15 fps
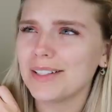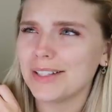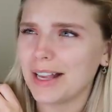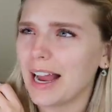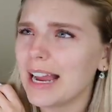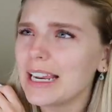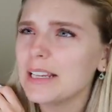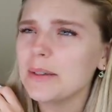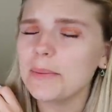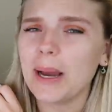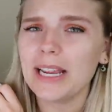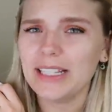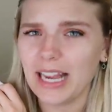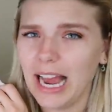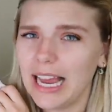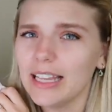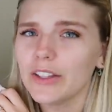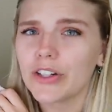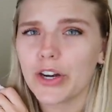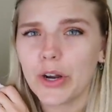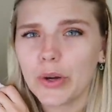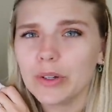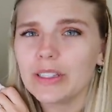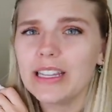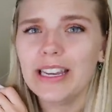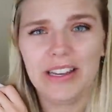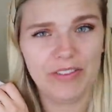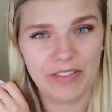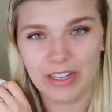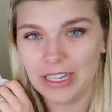Signed by Tyler Oakley
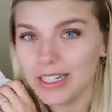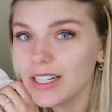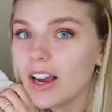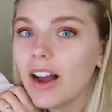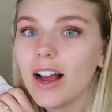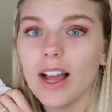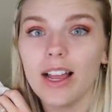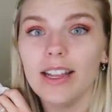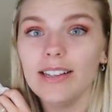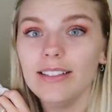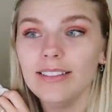at VidCon?